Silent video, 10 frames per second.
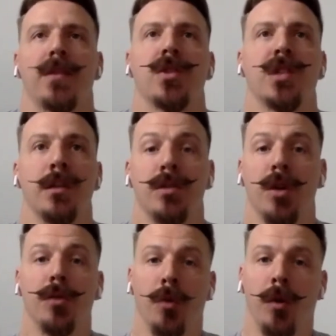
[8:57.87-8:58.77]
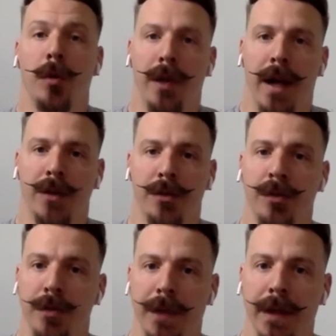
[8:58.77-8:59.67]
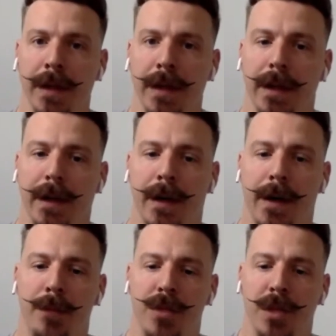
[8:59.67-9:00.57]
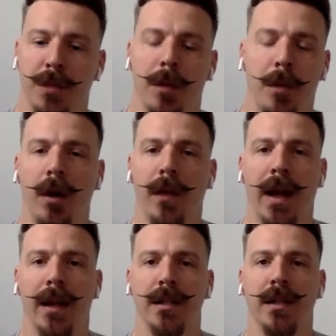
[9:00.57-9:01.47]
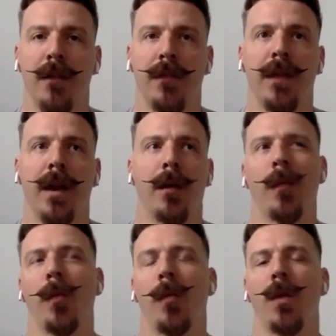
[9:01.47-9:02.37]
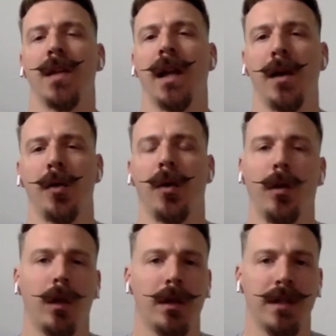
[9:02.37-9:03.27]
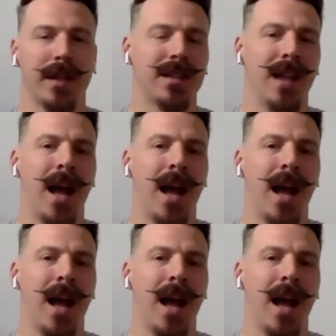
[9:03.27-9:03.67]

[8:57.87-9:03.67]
seemed so normal and natural to me to be a part of that kind of stuff. And then once I got older, I realized that it's not